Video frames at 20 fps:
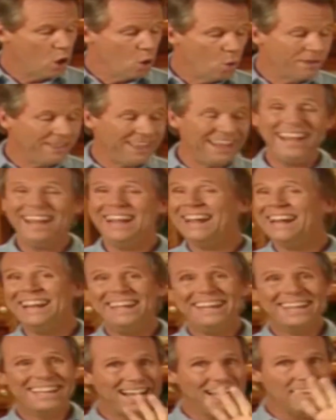with
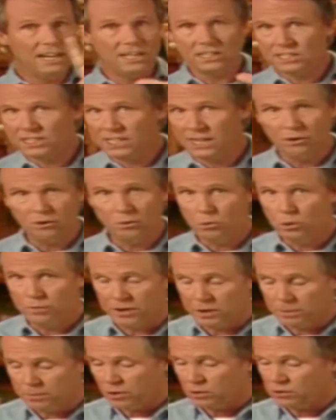any kind of stain
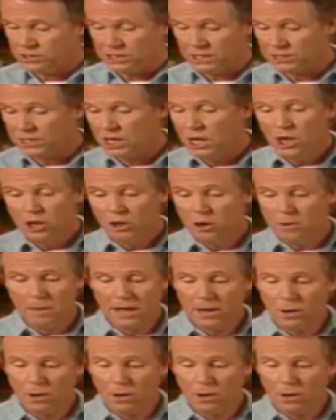removing process, no matter